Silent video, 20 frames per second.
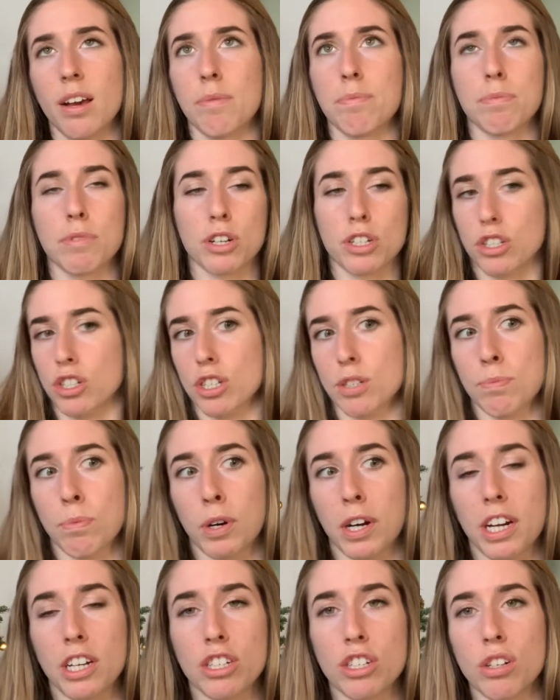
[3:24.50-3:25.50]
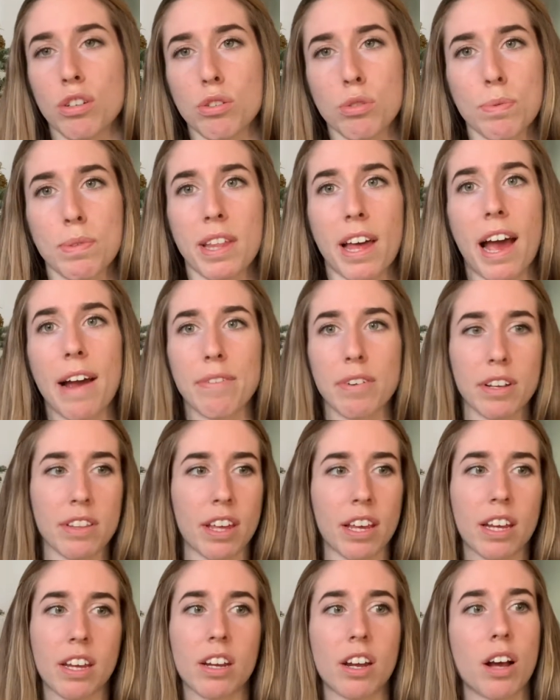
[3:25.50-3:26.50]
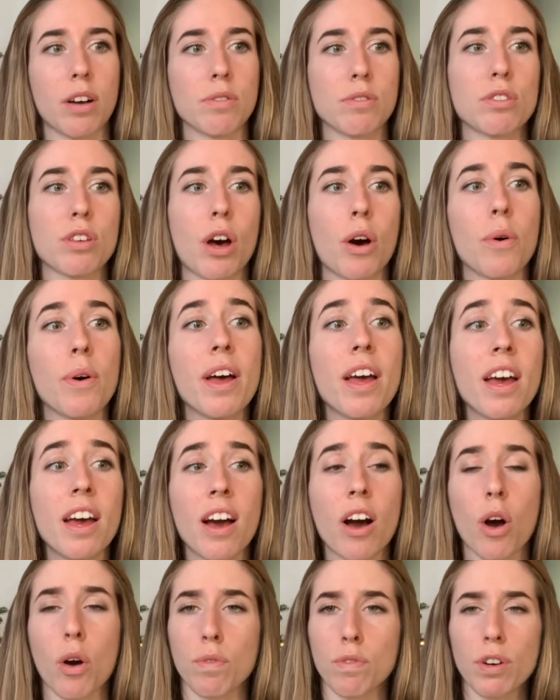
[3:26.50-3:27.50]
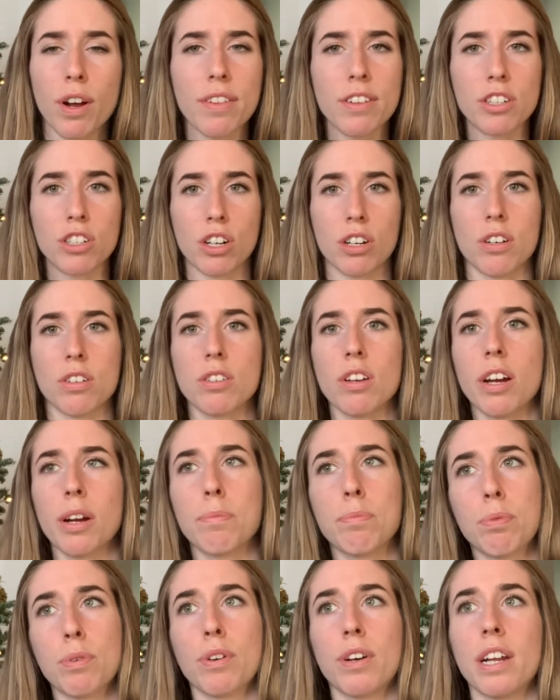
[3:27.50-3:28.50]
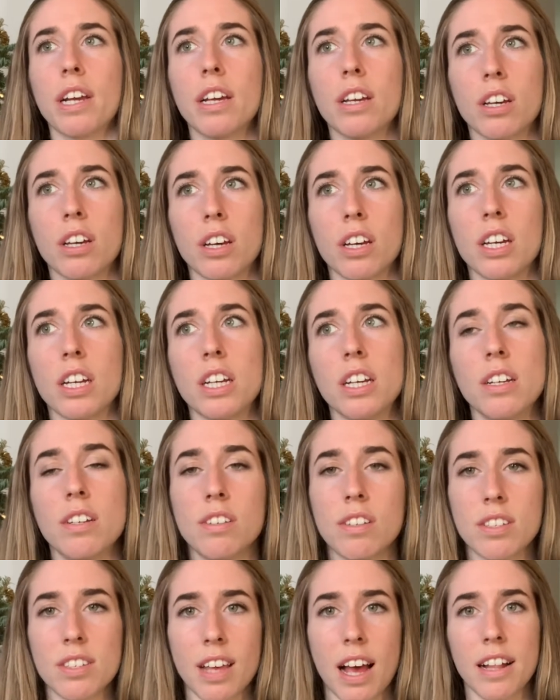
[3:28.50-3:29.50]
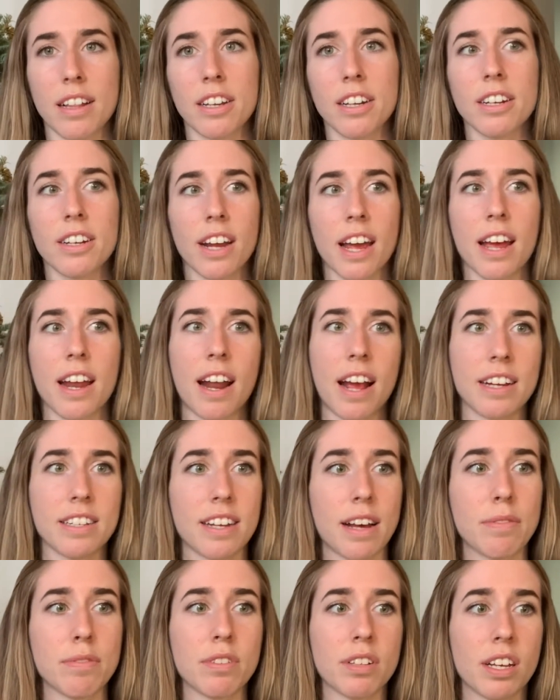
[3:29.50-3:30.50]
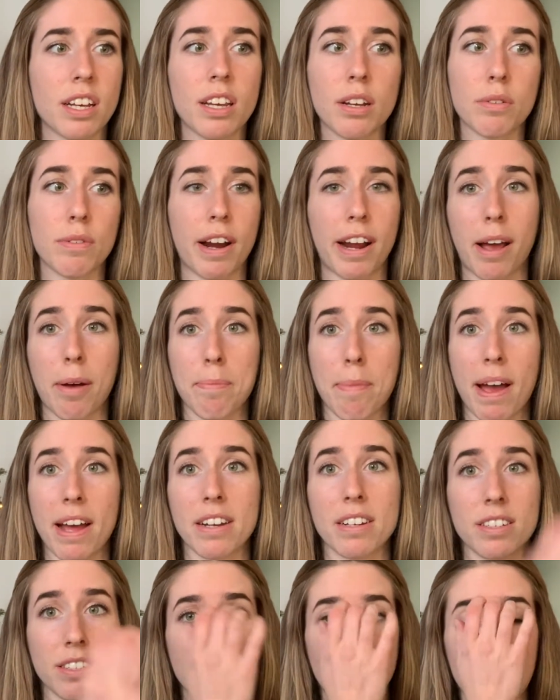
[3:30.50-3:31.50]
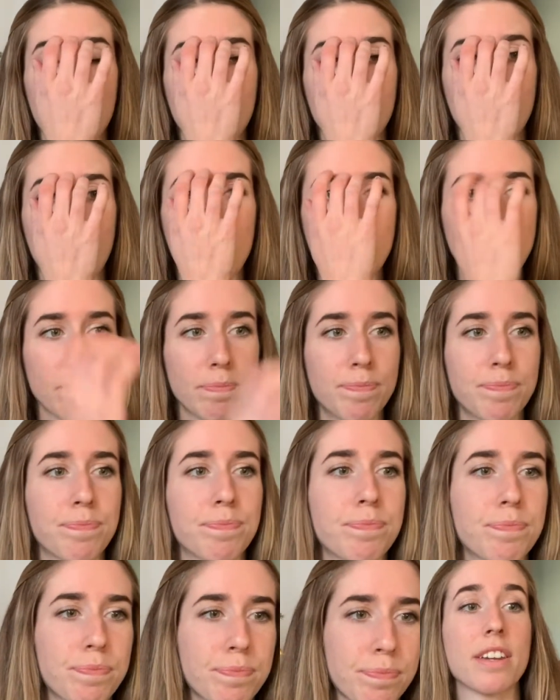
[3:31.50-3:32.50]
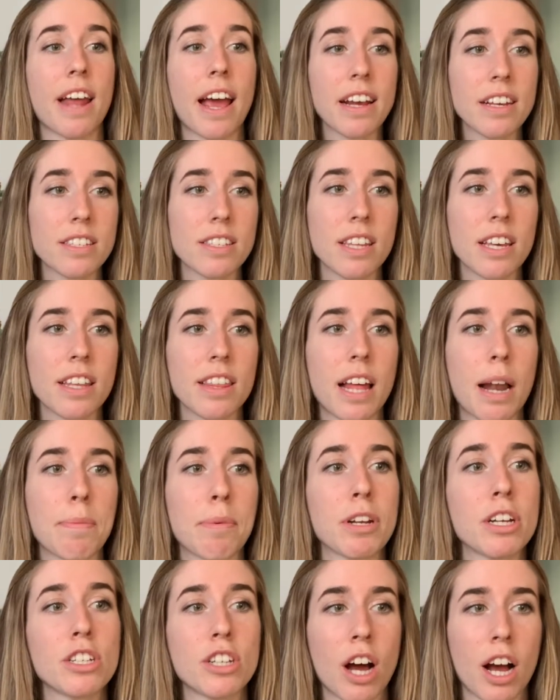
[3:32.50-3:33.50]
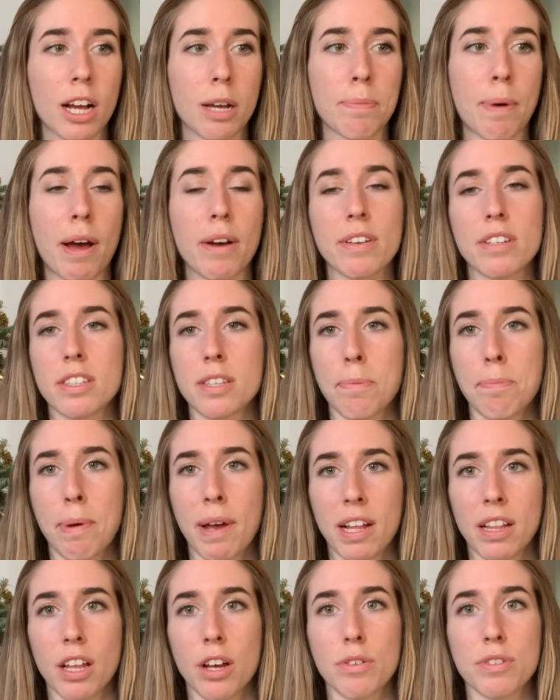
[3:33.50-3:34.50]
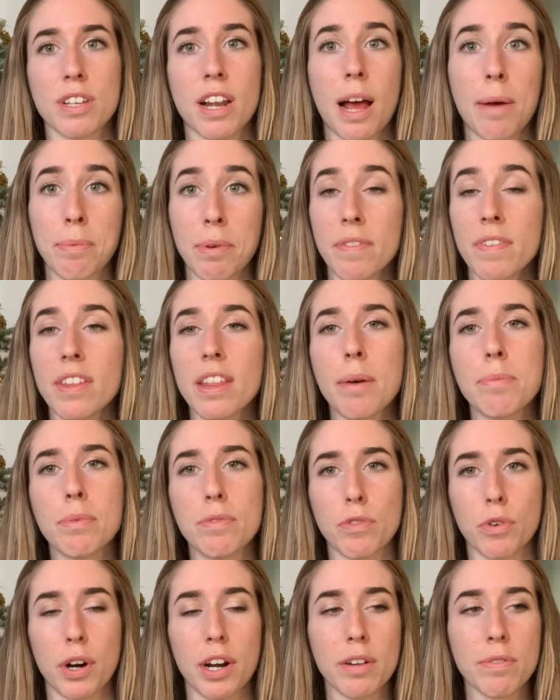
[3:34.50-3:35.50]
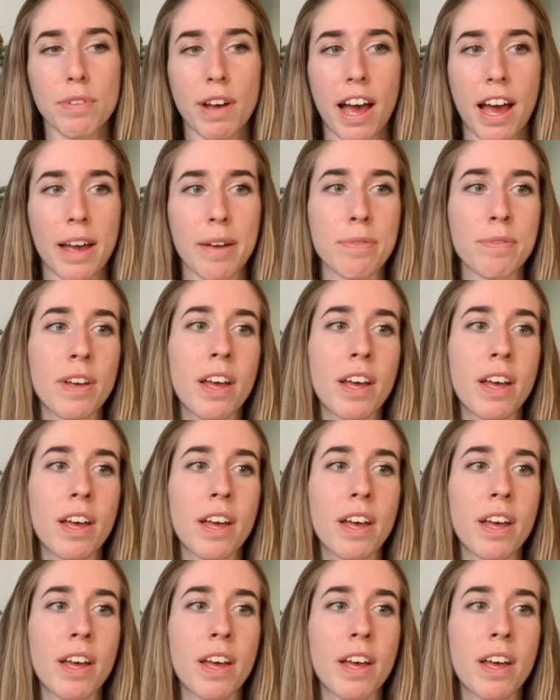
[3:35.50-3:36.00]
there's just more issues with everything, So overall, the journals are a pretty good seller, and I definitely recommend selling them. Next thing that I'm going to talk about is the pillows, and I'm giving them a 4 out of 5.